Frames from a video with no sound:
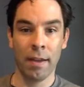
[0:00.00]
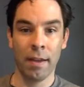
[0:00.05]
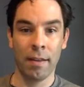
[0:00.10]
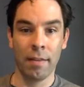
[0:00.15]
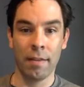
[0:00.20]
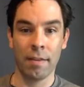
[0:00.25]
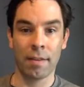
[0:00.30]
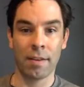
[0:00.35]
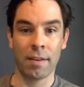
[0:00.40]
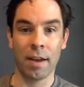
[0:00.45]

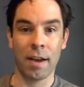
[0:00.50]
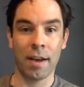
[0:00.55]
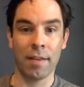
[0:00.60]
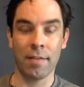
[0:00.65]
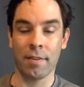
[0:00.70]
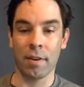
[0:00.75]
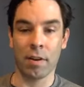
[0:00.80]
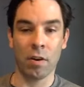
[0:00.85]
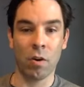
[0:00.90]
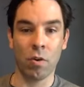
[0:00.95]
this guy's
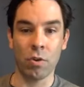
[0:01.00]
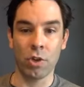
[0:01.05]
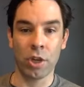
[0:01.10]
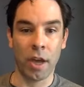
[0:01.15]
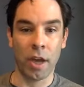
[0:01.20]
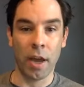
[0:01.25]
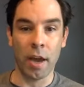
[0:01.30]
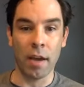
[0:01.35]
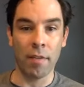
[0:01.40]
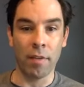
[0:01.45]
the Coach
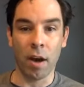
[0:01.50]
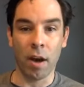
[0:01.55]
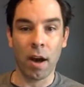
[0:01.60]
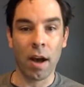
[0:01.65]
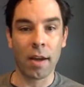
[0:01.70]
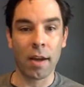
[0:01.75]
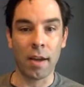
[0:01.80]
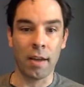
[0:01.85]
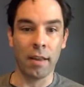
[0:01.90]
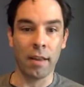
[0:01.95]
K of hockey.